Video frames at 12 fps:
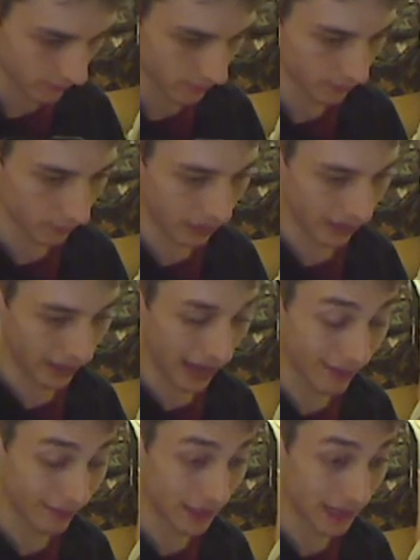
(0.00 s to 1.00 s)
with the
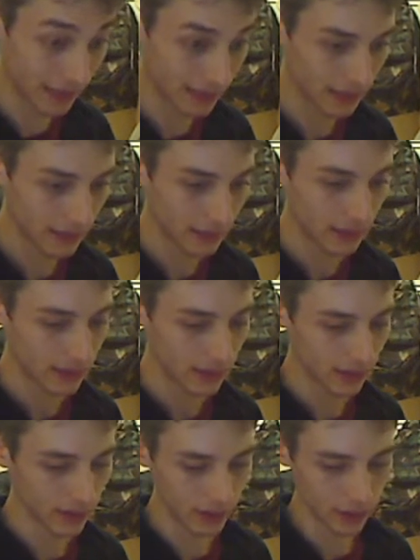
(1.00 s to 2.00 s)
caveat
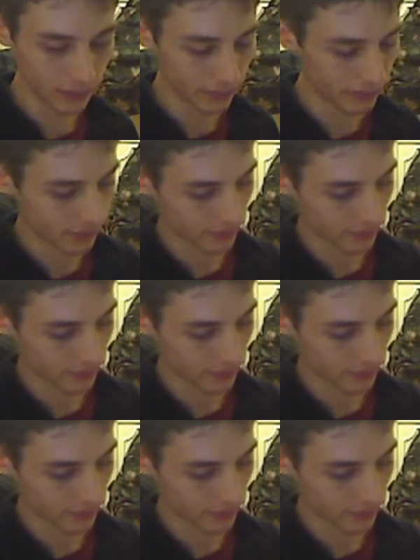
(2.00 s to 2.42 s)
of